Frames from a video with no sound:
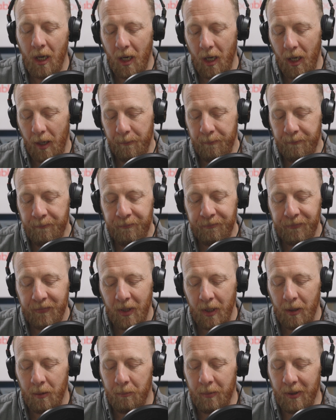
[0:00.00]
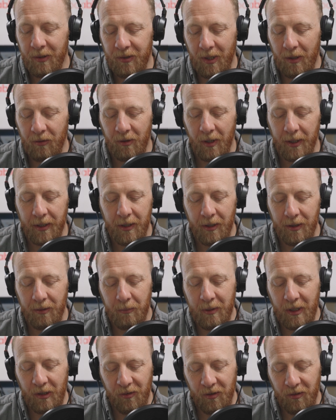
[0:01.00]
But it sounds like
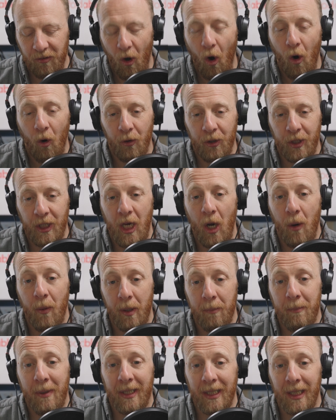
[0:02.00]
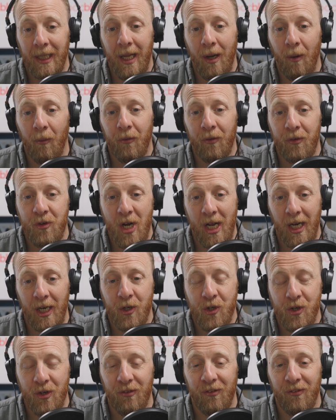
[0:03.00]
because it's ongoing mental health
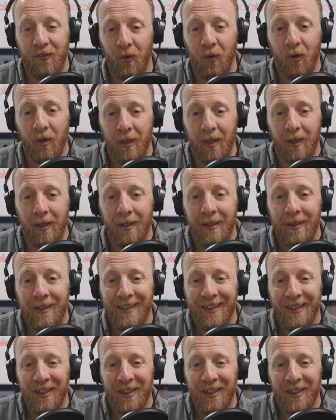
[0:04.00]
challenges for her,